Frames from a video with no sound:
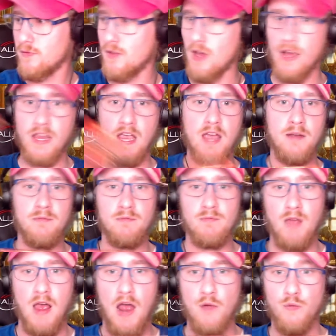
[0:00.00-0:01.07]
Again,
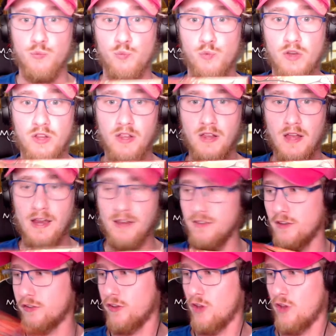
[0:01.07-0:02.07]
I really like this